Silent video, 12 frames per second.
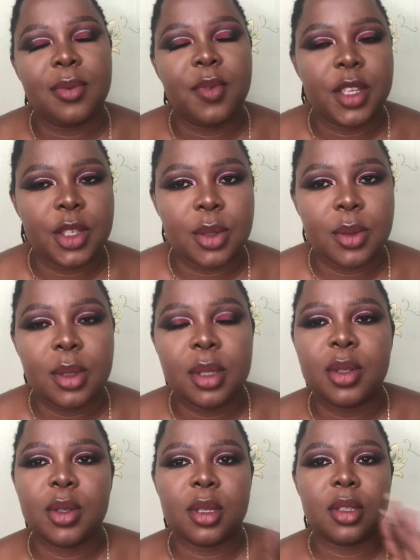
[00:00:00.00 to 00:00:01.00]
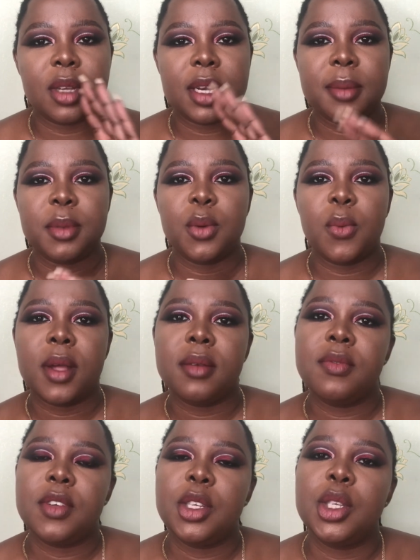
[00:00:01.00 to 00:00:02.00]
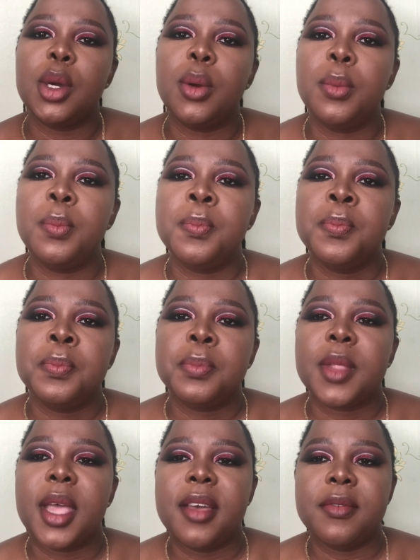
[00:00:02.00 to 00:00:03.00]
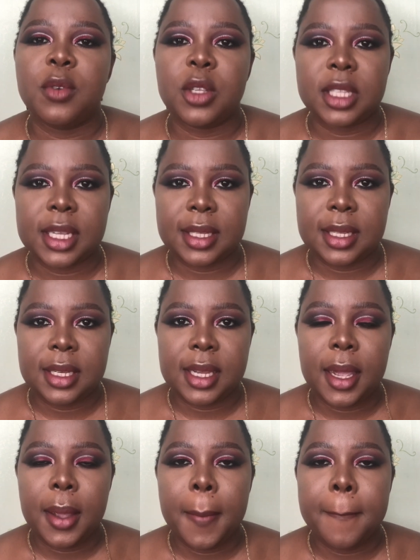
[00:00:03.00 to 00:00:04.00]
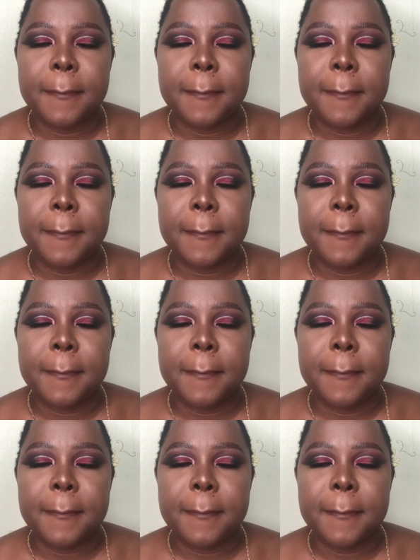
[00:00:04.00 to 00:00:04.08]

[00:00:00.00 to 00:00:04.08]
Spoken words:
videos, so it's gonna be 1 video every Saturday.